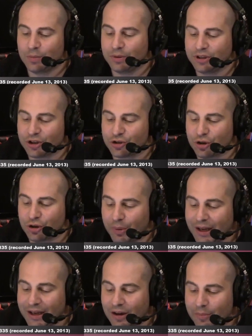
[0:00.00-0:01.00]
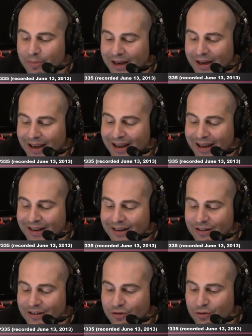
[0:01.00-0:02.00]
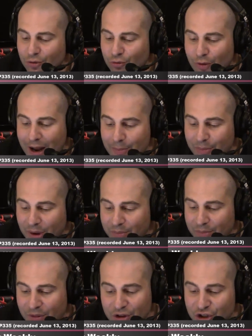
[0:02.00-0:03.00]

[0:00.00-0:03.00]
we'll take a short break, come back, and wrap up the